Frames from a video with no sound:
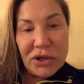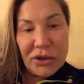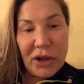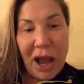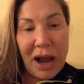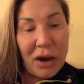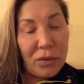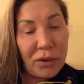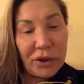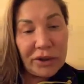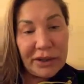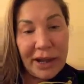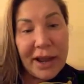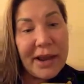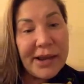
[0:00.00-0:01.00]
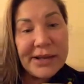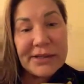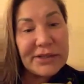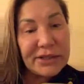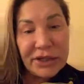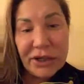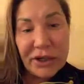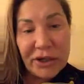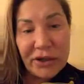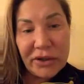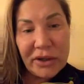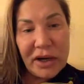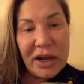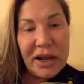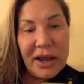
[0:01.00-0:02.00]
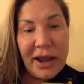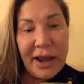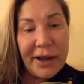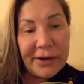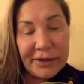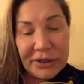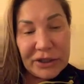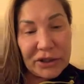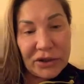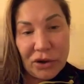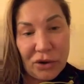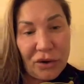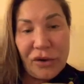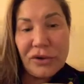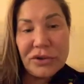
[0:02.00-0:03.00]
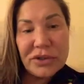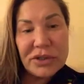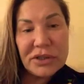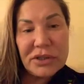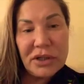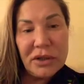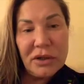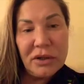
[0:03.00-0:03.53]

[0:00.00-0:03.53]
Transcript: Howard K. Stern, Anna Nicole's.